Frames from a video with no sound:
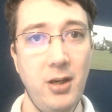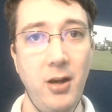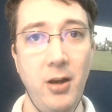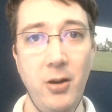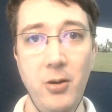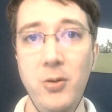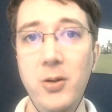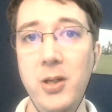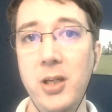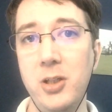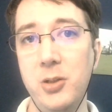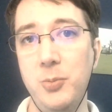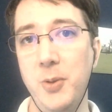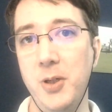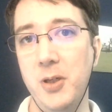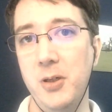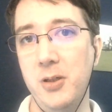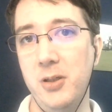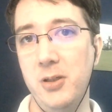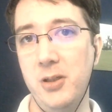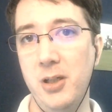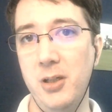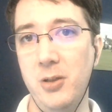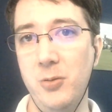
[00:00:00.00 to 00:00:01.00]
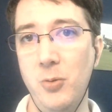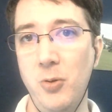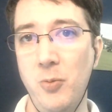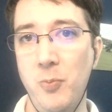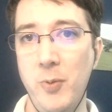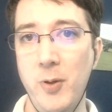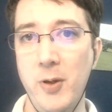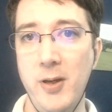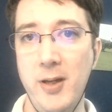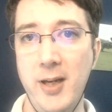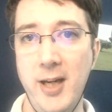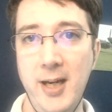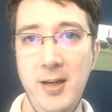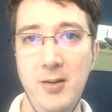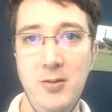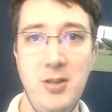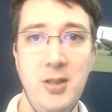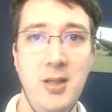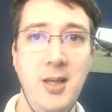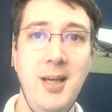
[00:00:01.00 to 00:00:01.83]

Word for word: own experiences with burnout,